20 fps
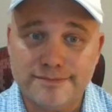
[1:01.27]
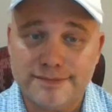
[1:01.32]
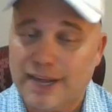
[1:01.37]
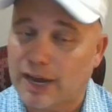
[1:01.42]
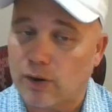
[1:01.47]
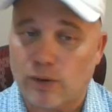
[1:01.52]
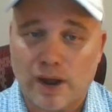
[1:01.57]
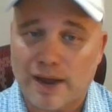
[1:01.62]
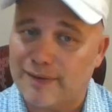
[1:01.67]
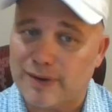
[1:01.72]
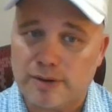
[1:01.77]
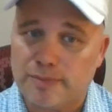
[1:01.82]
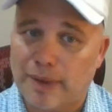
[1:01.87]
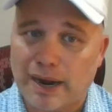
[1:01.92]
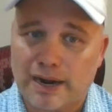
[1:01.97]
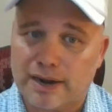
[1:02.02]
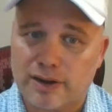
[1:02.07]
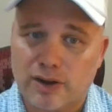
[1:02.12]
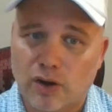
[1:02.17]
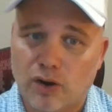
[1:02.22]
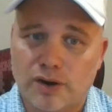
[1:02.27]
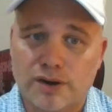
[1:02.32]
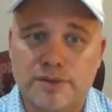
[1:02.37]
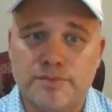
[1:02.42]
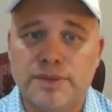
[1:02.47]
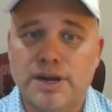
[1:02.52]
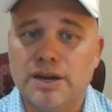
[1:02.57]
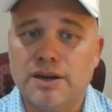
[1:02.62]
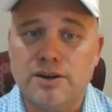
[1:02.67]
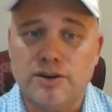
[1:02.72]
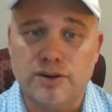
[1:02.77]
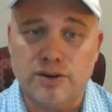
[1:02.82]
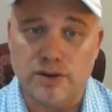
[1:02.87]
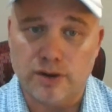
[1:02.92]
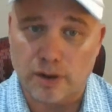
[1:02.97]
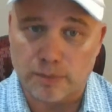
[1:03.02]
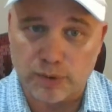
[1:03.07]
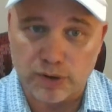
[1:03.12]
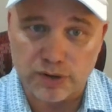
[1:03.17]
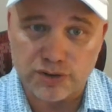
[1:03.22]
They don't have anybody to guard him.
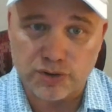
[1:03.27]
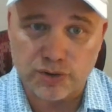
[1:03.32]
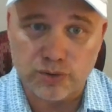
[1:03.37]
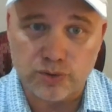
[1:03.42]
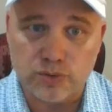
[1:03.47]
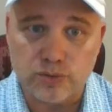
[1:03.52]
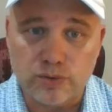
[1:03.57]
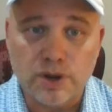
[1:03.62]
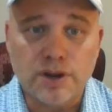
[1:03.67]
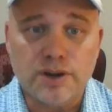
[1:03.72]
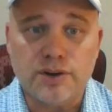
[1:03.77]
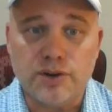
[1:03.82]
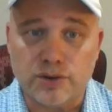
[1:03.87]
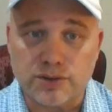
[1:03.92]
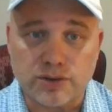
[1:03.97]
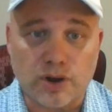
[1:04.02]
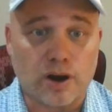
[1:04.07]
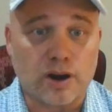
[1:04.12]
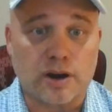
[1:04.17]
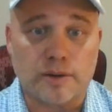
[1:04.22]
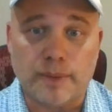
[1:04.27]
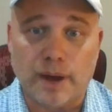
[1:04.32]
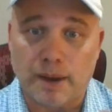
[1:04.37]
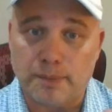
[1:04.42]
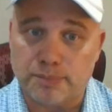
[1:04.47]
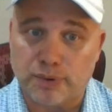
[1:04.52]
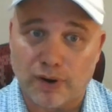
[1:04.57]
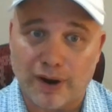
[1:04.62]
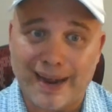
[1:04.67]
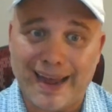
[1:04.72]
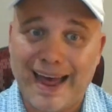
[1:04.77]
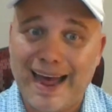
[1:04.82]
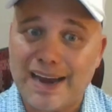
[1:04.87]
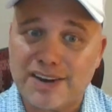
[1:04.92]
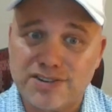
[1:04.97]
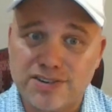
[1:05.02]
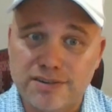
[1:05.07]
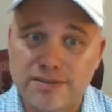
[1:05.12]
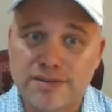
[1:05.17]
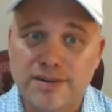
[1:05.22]
Number 2, you're talking about play
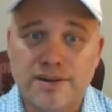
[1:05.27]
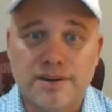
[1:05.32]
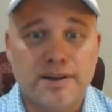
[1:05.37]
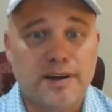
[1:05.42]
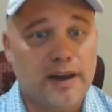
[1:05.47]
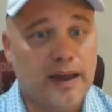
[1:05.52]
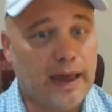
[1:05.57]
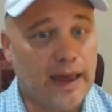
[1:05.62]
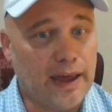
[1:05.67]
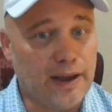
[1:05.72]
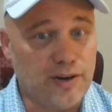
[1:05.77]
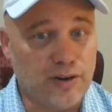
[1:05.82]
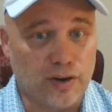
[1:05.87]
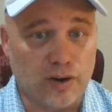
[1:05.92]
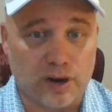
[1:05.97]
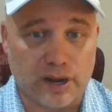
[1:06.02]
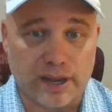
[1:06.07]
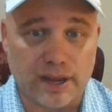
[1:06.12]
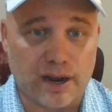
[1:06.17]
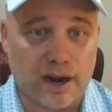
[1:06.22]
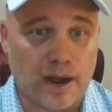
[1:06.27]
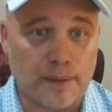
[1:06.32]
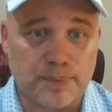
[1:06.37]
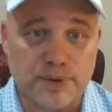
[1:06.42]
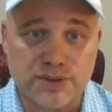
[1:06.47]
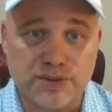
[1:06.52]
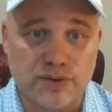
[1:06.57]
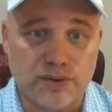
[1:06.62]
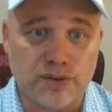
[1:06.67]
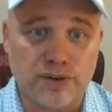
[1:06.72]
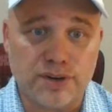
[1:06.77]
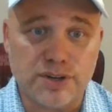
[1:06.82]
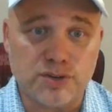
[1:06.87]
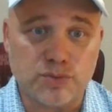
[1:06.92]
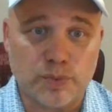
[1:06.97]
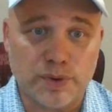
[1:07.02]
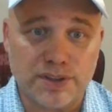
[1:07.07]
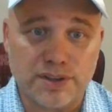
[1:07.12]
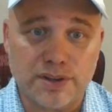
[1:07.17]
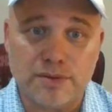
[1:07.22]
action, and you're going to get opportunities
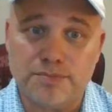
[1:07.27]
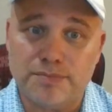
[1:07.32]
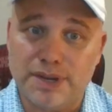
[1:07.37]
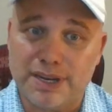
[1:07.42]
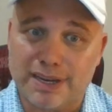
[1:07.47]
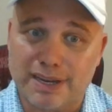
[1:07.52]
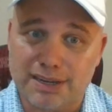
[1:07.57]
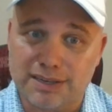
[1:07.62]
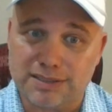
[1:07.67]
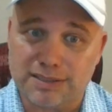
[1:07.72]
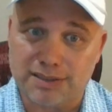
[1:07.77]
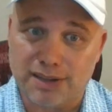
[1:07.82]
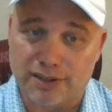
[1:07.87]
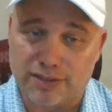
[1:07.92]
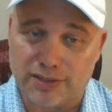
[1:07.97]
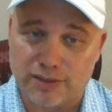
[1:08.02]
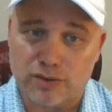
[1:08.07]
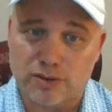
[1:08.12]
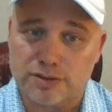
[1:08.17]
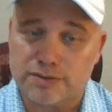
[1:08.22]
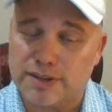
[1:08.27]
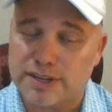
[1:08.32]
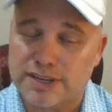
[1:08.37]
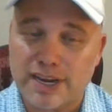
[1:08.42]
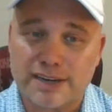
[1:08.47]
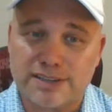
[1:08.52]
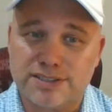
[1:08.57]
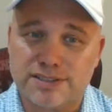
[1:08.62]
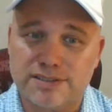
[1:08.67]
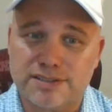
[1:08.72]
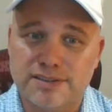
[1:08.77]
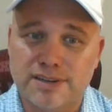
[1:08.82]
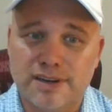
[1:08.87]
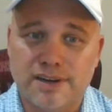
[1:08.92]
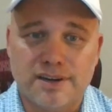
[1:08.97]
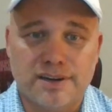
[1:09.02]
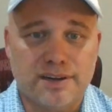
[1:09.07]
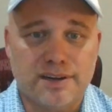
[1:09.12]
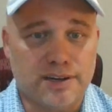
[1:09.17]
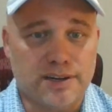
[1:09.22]
with it because the third section
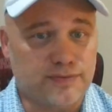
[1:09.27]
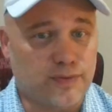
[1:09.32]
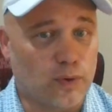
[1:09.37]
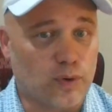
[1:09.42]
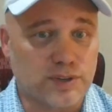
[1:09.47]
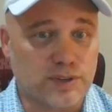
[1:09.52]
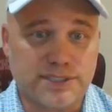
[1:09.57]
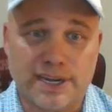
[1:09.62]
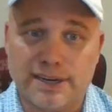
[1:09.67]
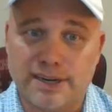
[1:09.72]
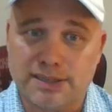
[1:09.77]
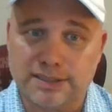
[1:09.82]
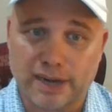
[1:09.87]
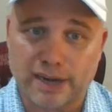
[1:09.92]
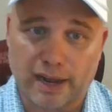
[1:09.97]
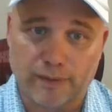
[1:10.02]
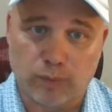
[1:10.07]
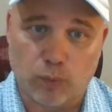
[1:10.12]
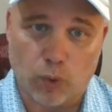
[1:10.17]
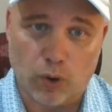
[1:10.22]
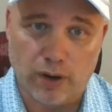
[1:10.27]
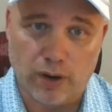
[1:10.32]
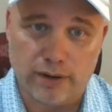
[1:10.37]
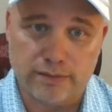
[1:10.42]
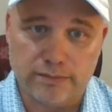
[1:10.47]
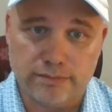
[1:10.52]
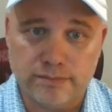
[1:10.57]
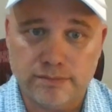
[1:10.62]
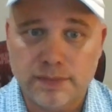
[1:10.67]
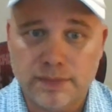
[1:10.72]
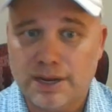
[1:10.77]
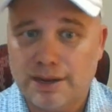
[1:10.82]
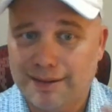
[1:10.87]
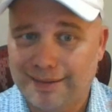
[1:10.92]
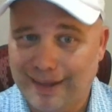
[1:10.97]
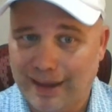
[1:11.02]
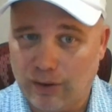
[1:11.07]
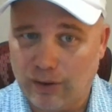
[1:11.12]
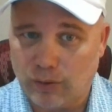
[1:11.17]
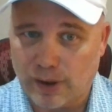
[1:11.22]
is Florida State doesn't have 1.
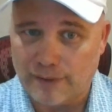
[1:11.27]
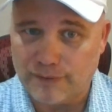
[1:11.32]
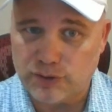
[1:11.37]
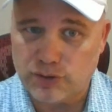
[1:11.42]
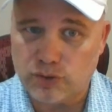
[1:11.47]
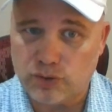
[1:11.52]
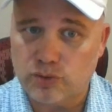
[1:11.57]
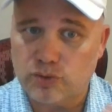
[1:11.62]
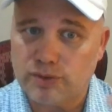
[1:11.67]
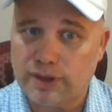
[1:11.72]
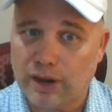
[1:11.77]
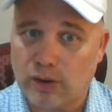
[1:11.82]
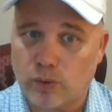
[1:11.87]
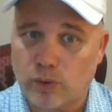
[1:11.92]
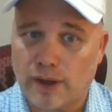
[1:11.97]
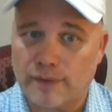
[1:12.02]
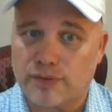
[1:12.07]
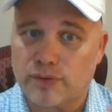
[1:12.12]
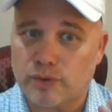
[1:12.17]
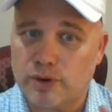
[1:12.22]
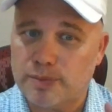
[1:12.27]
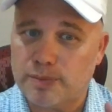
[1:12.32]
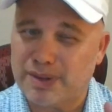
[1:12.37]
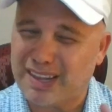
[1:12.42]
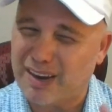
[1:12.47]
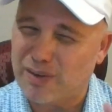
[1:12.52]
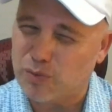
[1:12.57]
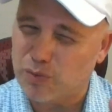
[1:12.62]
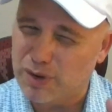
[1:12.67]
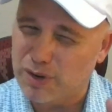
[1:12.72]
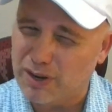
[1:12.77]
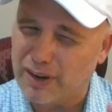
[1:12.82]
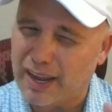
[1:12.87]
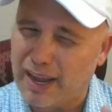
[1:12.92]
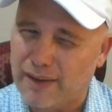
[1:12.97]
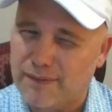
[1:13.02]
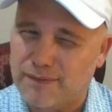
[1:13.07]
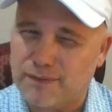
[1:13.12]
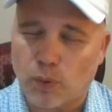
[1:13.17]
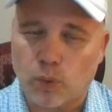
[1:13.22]
They don't have 2, they don't have 3, but they really
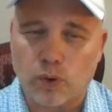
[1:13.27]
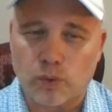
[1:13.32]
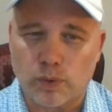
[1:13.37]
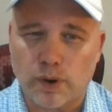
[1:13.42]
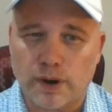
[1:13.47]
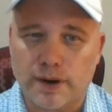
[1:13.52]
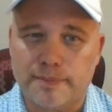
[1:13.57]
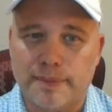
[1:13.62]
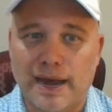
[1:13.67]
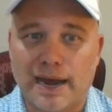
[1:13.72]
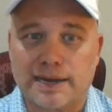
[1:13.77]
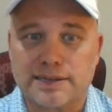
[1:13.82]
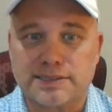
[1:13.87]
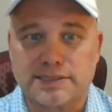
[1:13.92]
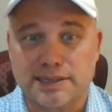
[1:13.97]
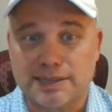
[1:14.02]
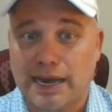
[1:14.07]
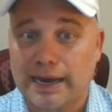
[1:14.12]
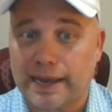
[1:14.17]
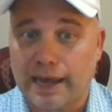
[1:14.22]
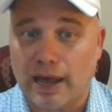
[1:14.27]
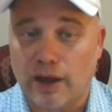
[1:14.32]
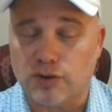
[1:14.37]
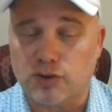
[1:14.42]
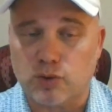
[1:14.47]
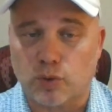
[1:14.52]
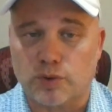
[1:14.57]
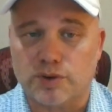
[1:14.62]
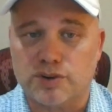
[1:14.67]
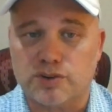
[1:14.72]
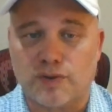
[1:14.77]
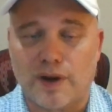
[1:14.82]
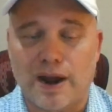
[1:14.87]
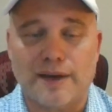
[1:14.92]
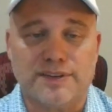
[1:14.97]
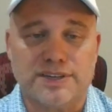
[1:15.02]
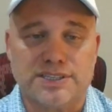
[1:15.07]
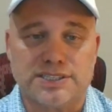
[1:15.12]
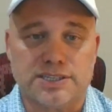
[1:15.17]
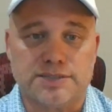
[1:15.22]
have 4 running backs because I count Jordan
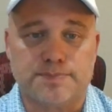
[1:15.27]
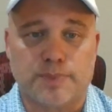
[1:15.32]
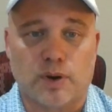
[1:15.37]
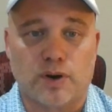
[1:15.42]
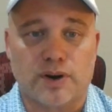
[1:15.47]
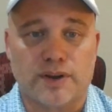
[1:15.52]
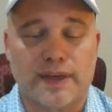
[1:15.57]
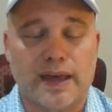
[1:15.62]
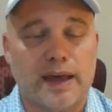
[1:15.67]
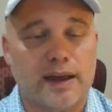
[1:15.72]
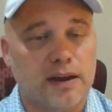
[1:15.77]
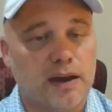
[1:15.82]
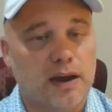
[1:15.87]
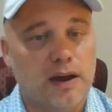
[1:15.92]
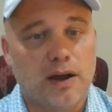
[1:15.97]
Travis as part of that,